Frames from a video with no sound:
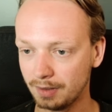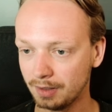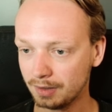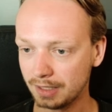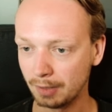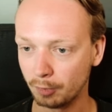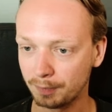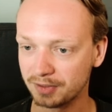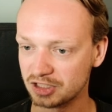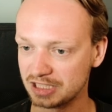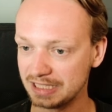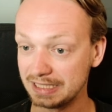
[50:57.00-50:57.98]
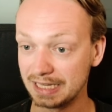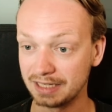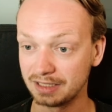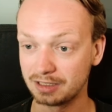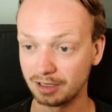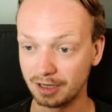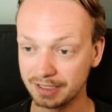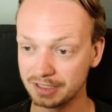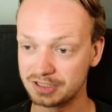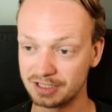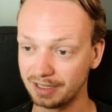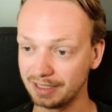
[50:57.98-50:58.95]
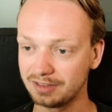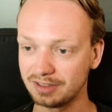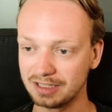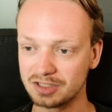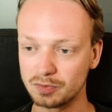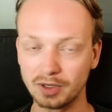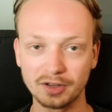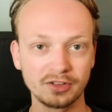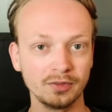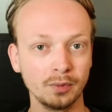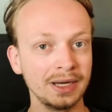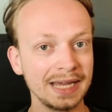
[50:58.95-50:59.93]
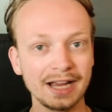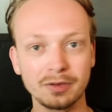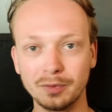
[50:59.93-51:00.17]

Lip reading: Now obviously then, client-side is what React would